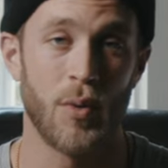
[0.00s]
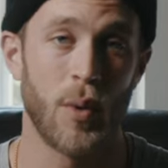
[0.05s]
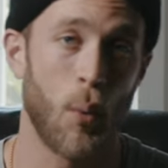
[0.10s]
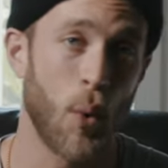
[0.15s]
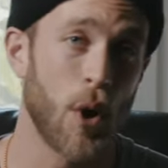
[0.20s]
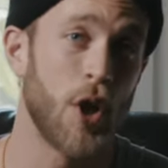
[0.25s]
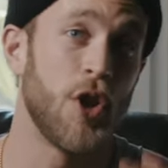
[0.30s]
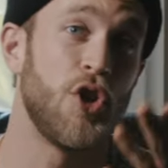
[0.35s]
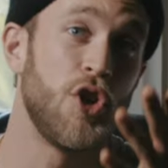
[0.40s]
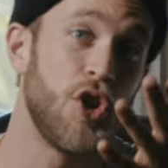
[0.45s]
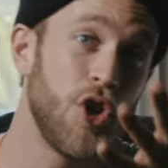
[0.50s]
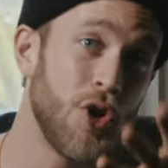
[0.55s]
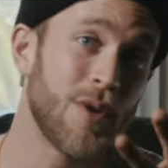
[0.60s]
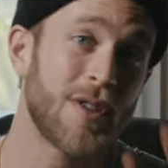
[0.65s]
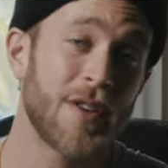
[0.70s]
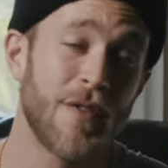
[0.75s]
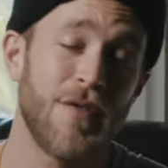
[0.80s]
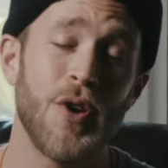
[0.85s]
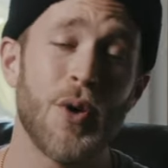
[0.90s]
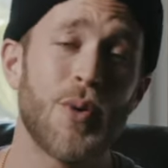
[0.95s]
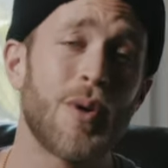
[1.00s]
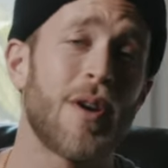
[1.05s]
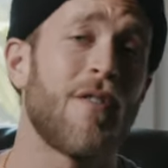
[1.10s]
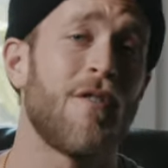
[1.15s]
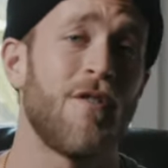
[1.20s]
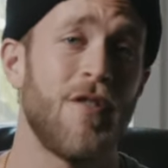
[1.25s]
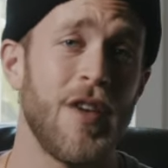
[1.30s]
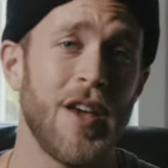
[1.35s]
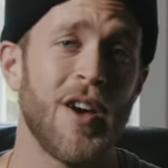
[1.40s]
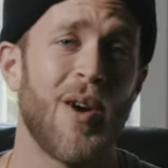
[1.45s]
We wanted you as a viewer to
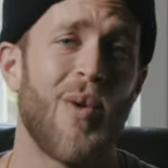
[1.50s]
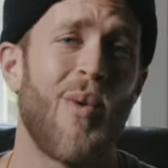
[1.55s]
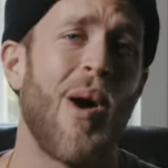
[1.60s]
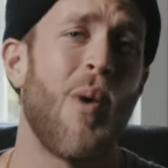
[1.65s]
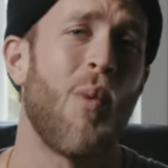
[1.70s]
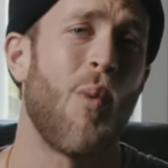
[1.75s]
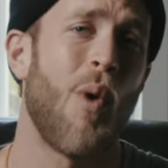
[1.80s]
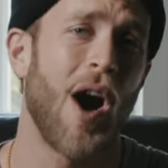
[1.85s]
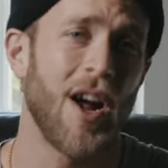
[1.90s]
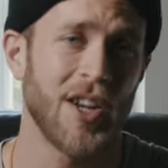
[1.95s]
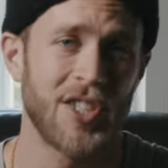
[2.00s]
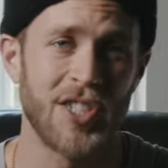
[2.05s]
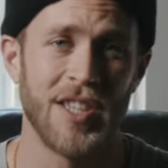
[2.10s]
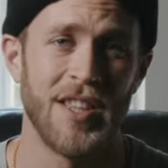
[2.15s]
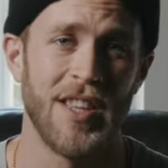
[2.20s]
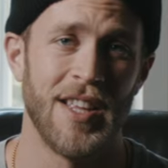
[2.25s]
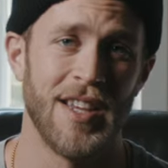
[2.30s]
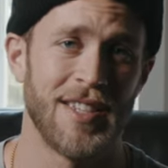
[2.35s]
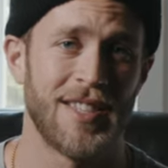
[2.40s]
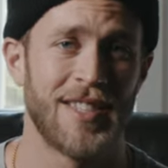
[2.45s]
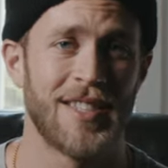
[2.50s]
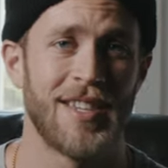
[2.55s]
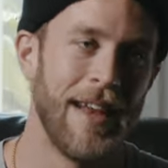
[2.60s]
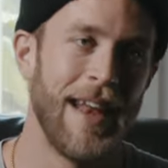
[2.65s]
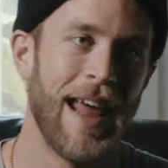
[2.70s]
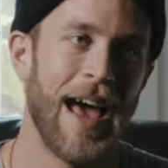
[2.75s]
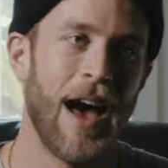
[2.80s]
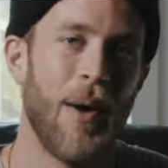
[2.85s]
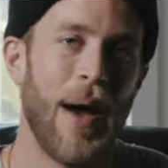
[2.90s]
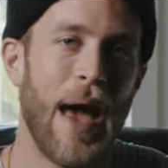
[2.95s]
feel while watching this.
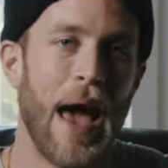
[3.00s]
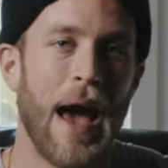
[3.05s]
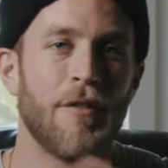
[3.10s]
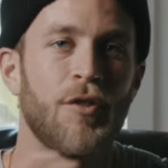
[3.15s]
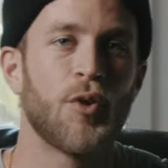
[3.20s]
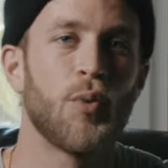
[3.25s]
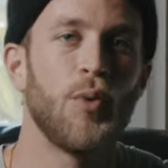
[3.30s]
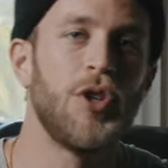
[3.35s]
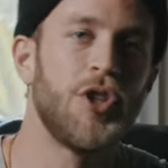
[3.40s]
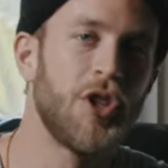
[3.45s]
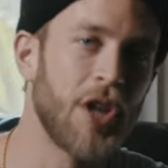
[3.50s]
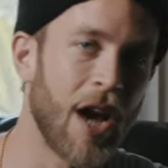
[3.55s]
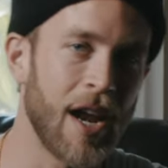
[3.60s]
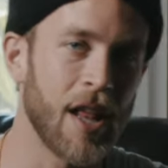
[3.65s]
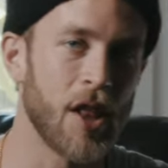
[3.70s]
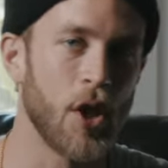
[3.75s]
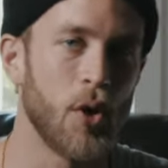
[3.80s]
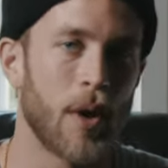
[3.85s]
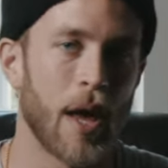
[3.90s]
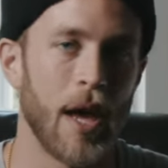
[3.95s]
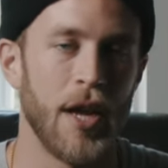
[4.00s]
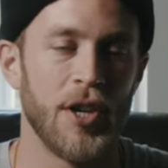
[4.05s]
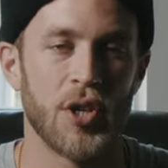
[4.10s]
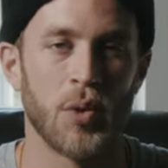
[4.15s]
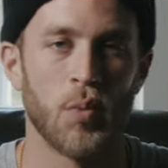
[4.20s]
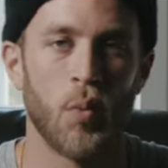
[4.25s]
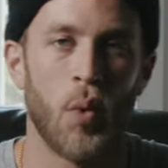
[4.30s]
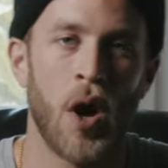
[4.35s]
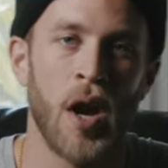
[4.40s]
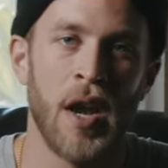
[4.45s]
Now, after we shot at
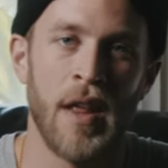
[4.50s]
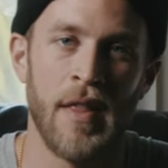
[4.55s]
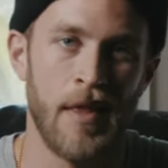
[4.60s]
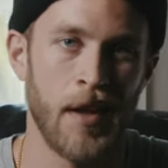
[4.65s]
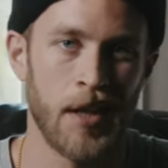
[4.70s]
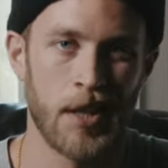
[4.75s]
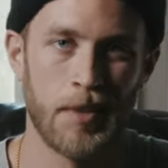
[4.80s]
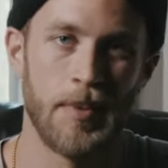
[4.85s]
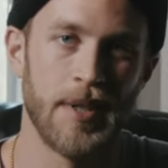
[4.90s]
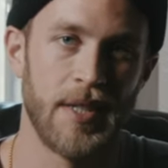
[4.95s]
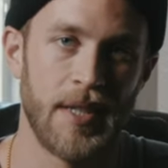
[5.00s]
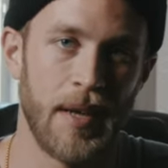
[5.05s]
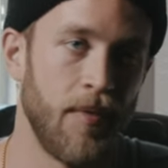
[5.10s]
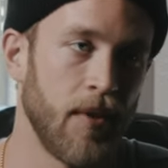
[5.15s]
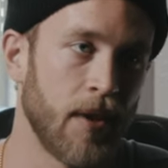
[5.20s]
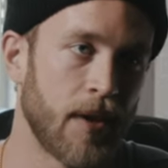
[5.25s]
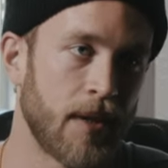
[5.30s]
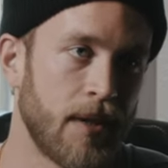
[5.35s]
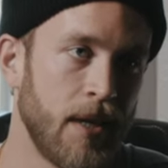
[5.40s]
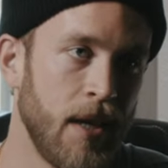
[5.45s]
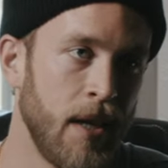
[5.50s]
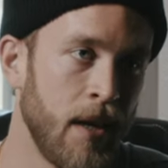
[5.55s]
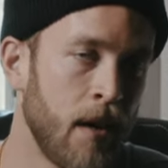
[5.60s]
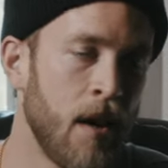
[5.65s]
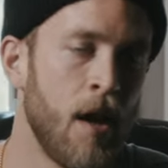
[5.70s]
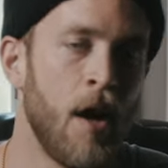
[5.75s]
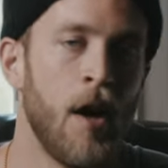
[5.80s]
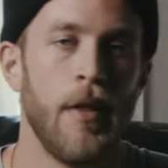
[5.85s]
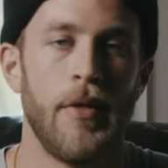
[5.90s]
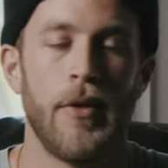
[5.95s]
location one in this specific scene,
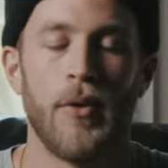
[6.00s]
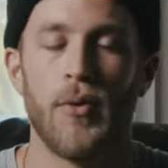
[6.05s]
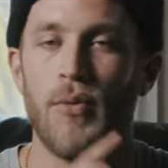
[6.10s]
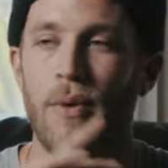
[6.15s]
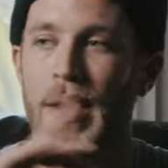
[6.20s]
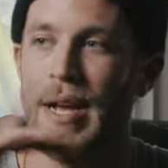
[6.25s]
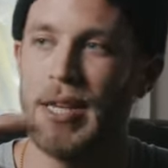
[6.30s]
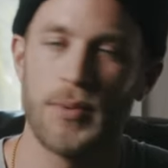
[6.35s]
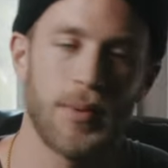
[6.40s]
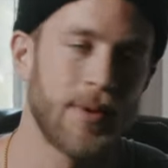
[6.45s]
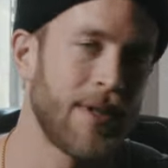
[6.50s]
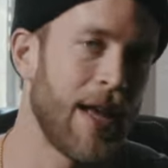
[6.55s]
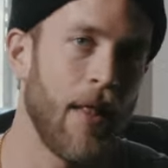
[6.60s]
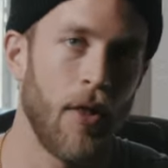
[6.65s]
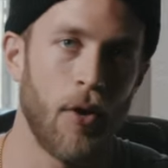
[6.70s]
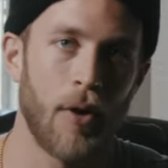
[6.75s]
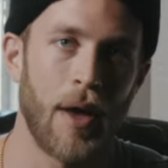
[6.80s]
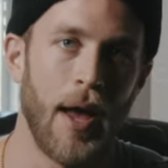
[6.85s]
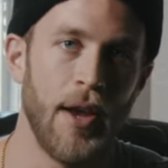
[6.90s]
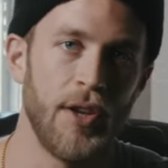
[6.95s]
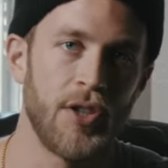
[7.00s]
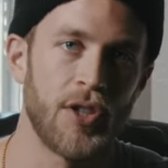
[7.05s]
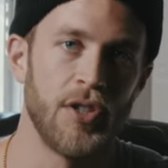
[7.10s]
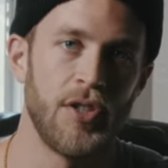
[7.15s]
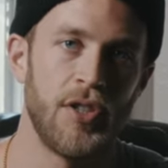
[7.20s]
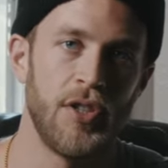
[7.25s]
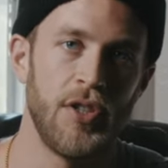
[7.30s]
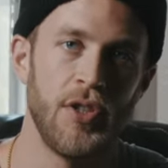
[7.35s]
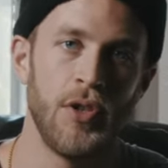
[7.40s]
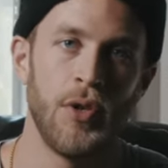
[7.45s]
the rest was at location
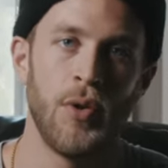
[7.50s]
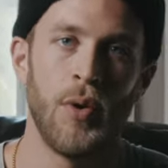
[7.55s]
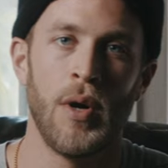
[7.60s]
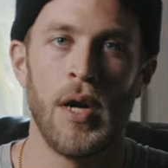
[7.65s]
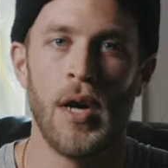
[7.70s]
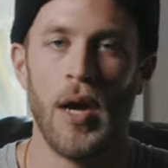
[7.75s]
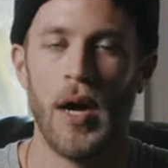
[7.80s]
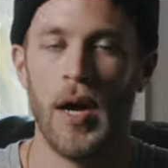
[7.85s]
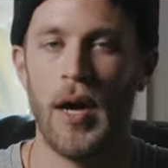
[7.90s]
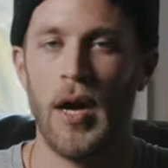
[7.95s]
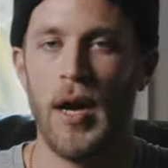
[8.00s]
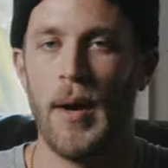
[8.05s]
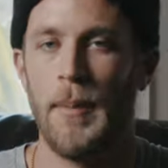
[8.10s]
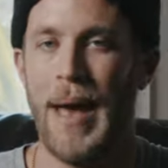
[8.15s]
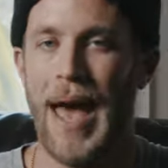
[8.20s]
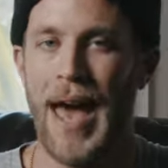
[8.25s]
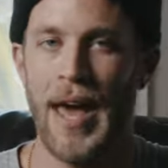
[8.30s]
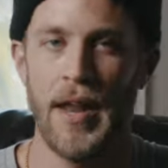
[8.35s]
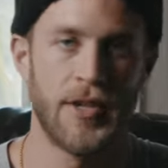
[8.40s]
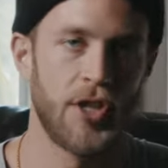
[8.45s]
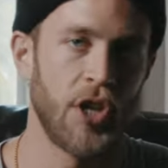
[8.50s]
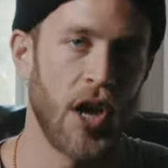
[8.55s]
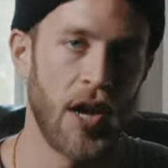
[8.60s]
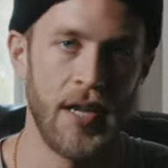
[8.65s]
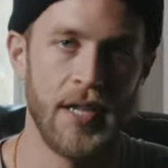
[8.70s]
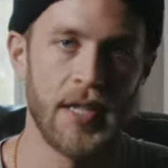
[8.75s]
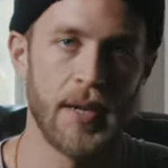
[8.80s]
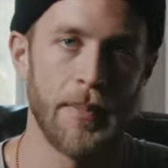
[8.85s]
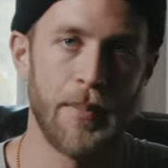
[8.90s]
two um, at Shani's